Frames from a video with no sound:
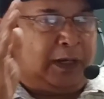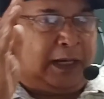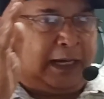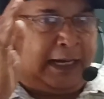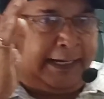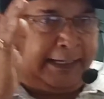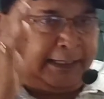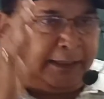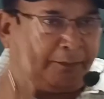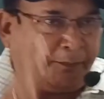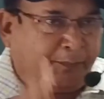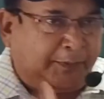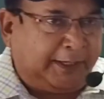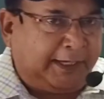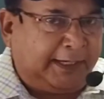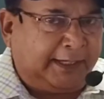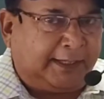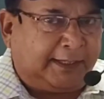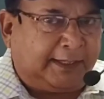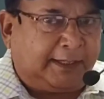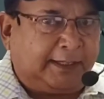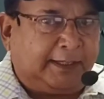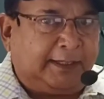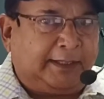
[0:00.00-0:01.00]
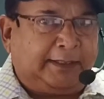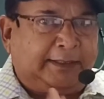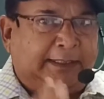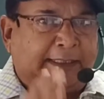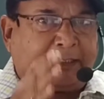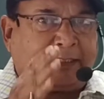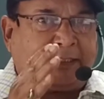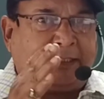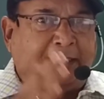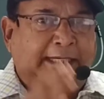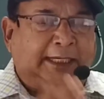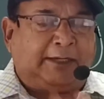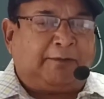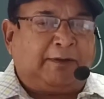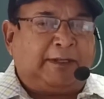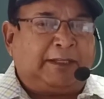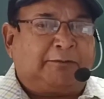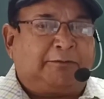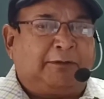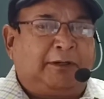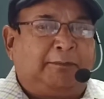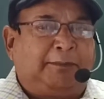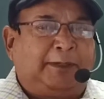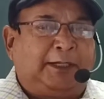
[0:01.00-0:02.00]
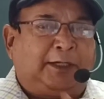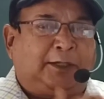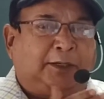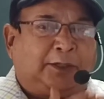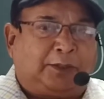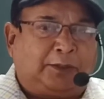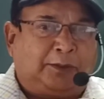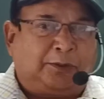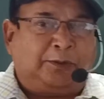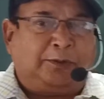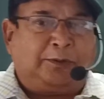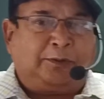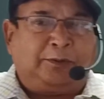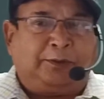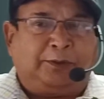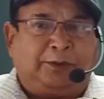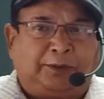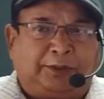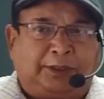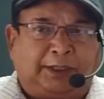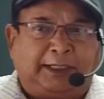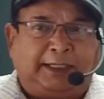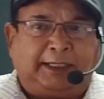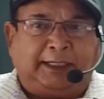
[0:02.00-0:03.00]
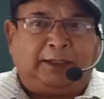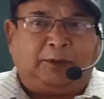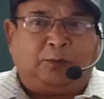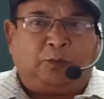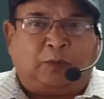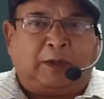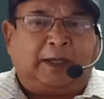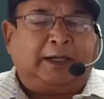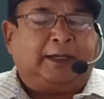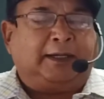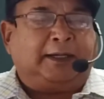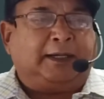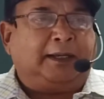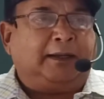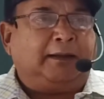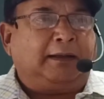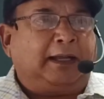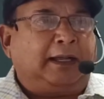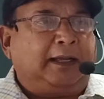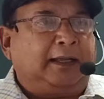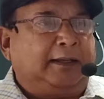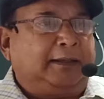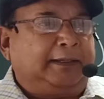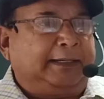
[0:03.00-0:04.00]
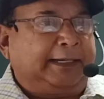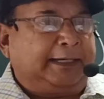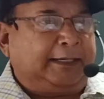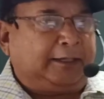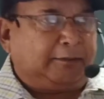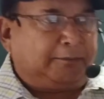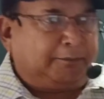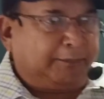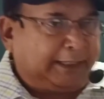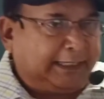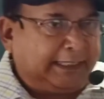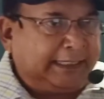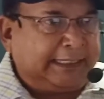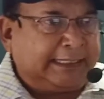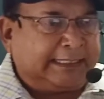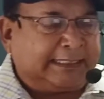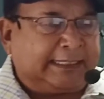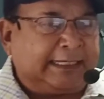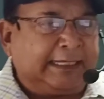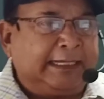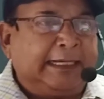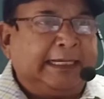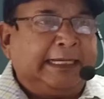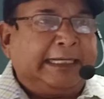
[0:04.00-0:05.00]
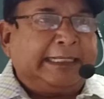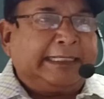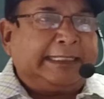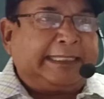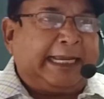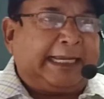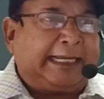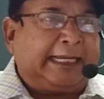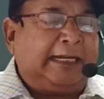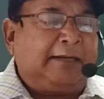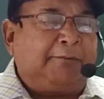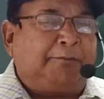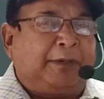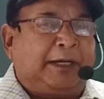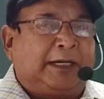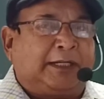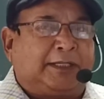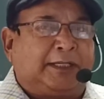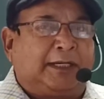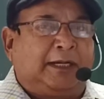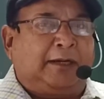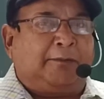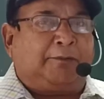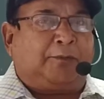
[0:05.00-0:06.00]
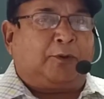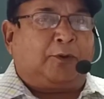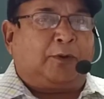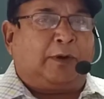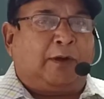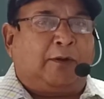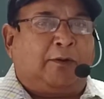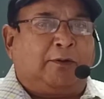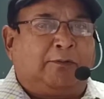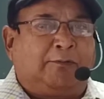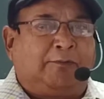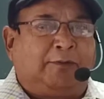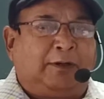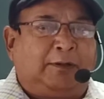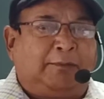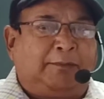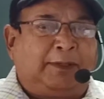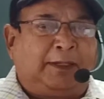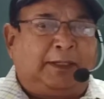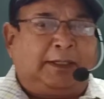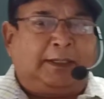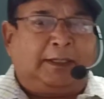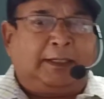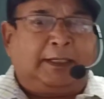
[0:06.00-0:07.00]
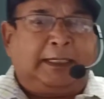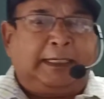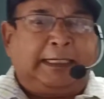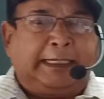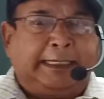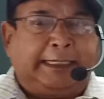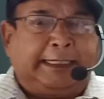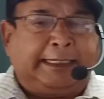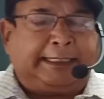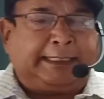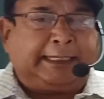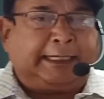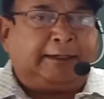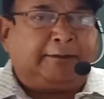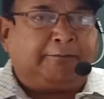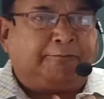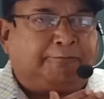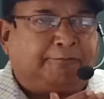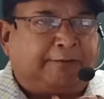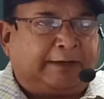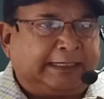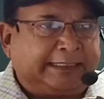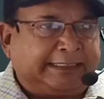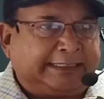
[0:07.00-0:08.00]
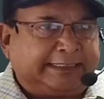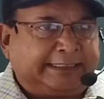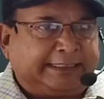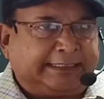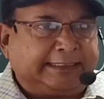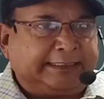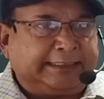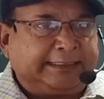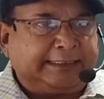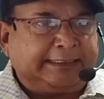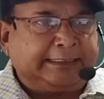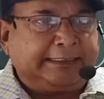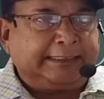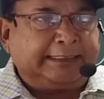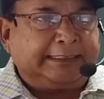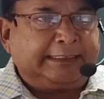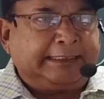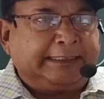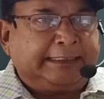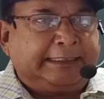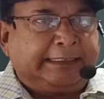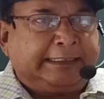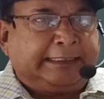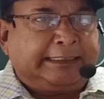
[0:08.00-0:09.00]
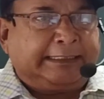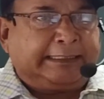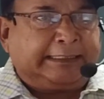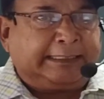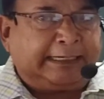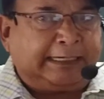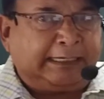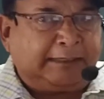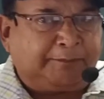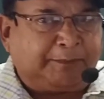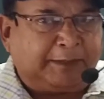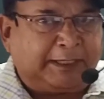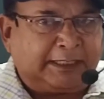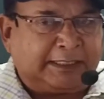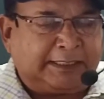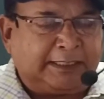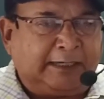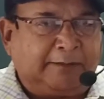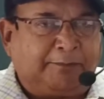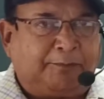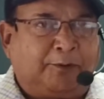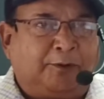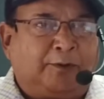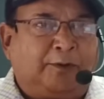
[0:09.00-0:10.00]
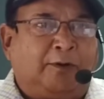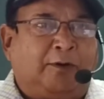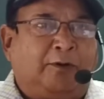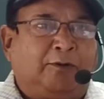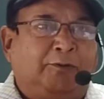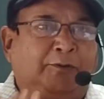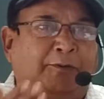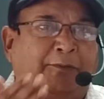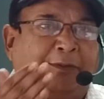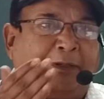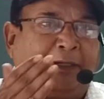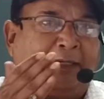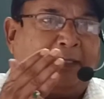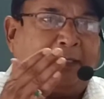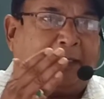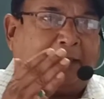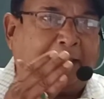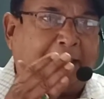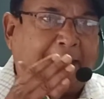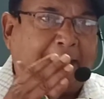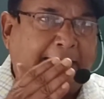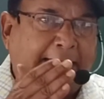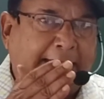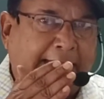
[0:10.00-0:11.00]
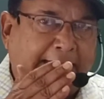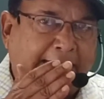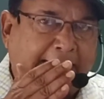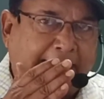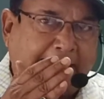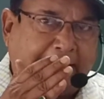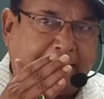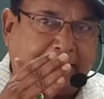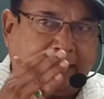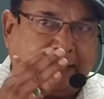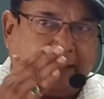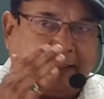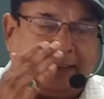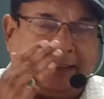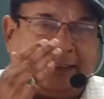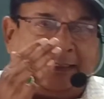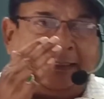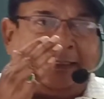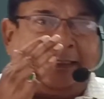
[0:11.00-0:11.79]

I repeat, the sequence will be 2, 3, 1. It means second personal pronoun will be written first, third personal pronoun will be written